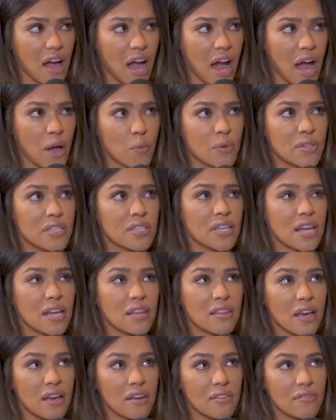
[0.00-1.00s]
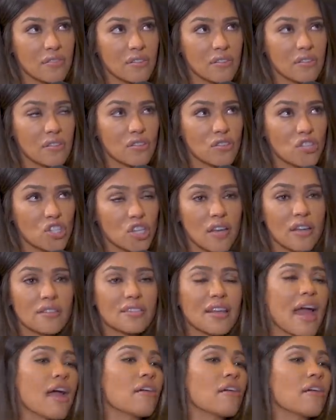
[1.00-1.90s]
I would say that she has